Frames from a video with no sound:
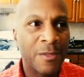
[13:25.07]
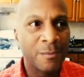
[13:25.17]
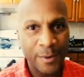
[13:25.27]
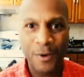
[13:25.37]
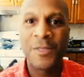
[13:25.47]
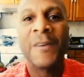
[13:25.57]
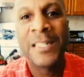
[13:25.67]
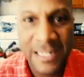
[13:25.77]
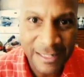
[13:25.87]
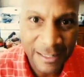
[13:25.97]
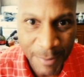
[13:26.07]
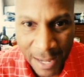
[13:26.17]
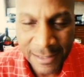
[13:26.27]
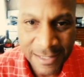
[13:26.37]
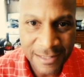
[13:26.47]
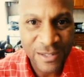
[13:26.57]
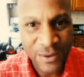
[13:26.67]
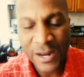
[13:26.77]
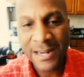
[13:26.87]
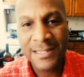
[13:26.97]
the birth of identity politics in
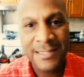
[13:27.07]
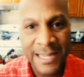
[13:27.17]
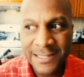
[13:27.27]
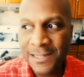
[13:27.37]
the United States.